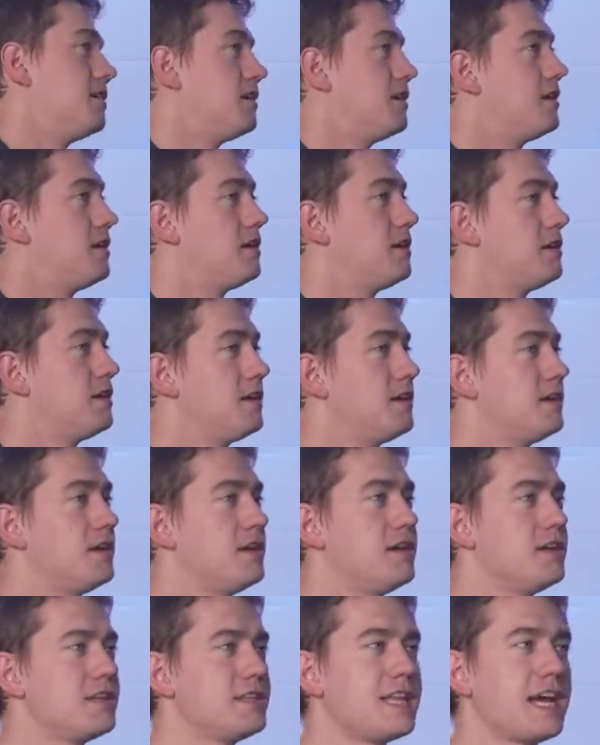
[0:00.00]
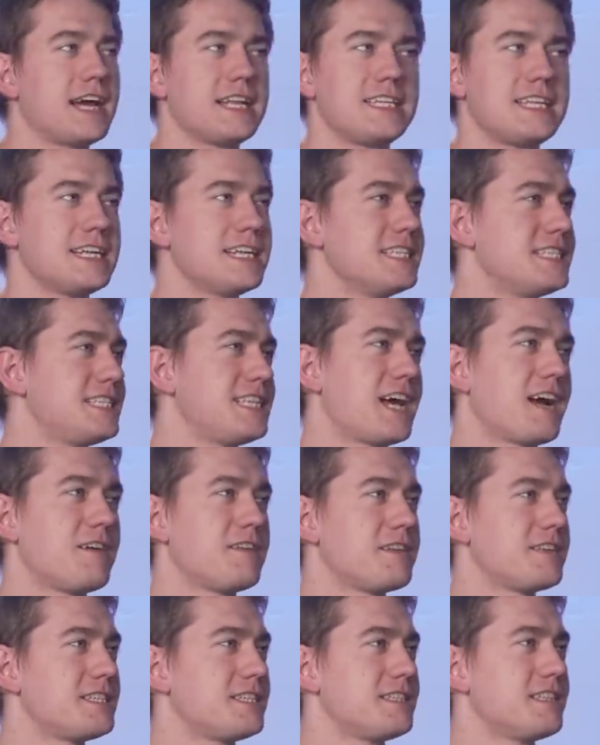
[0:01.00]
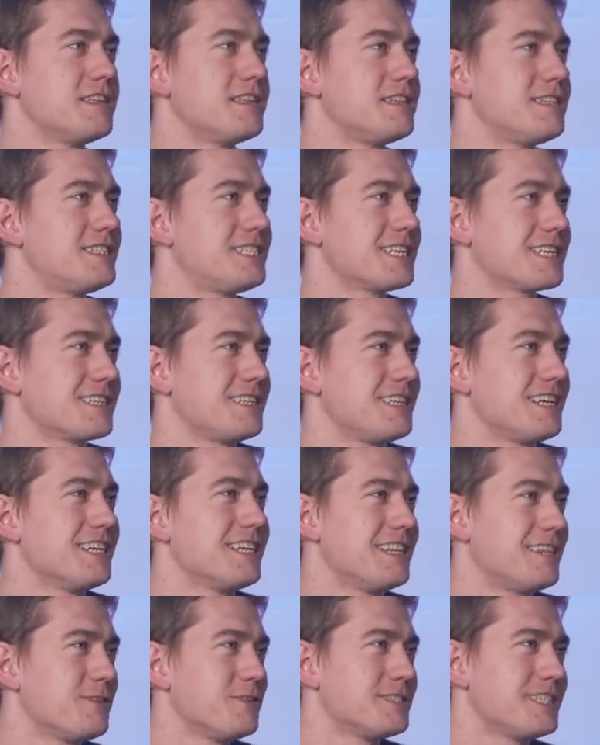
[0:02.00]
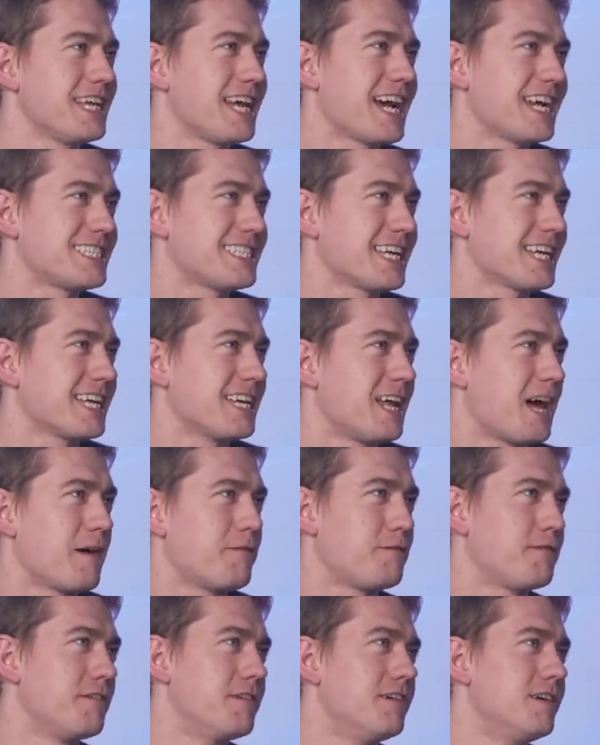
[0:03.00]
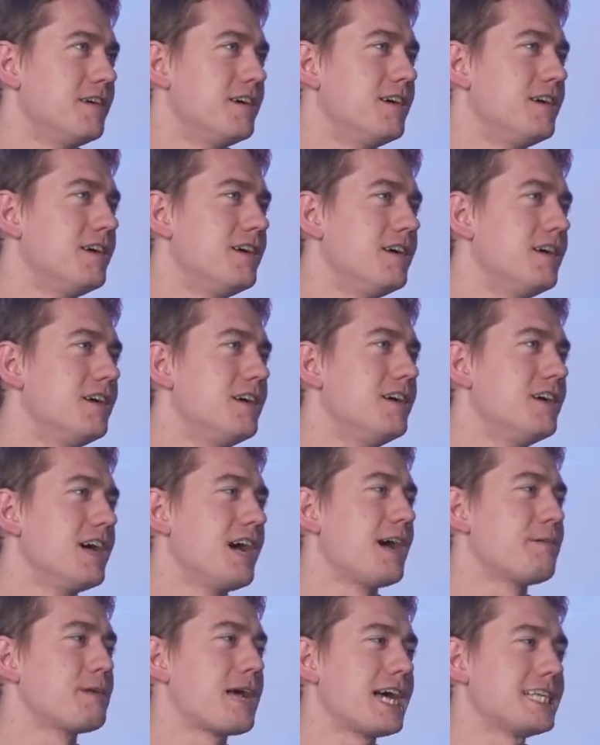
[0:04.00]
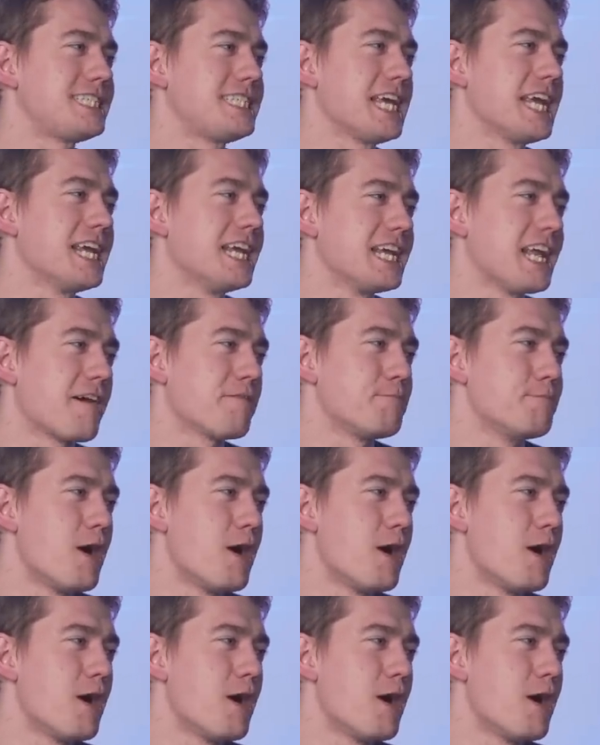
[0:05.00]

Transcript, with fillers: So excited. That didn't sound enthusiastic enough. I'm not seeing enough